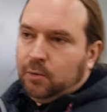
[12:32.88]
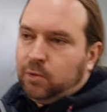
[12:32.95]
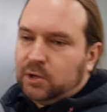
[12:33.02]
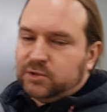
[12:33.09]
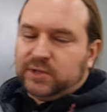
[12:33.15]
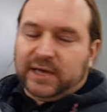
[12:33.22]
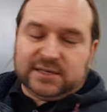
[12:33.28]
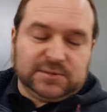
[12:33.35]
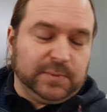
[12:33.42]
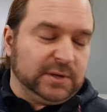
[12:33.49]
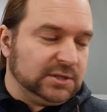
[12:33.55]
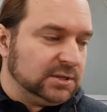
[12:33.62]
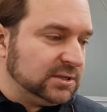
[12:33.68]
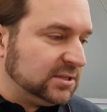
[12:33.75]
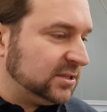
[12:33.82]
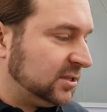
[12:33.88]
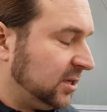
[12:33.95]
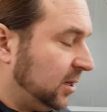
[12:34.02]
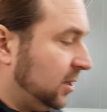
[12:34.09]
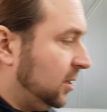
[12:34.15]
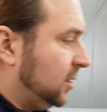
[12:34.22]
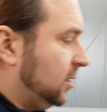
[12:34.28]
Well, the next bit is uh,
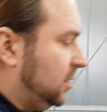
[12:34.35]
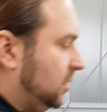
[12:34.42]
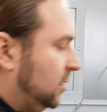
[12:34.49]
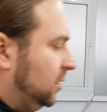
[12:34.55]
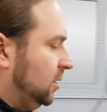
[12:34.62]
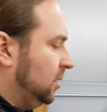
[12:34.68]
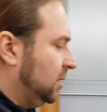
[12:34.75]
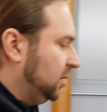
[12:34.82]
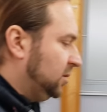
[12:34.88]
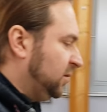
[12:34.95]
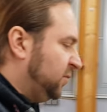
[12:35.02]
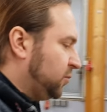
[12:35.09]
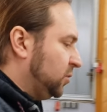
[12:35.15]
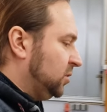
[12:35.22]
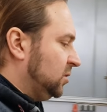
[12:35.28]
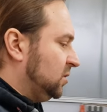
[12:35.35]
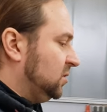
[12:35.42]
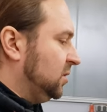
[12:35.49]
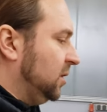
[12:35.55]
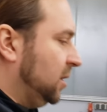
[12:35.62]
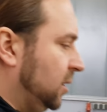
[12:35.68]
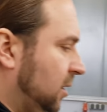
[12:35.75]
a different
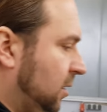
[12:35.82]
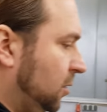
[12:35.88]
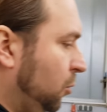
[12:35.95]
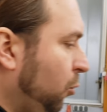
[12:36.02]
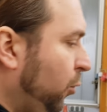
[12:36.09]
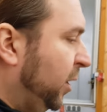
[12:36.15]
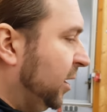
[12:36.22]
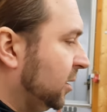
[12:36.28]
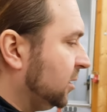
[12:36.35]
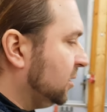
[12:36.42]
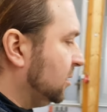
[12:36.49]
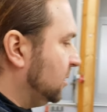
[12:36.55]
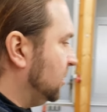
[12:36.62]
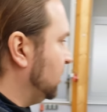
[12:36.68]
wheel,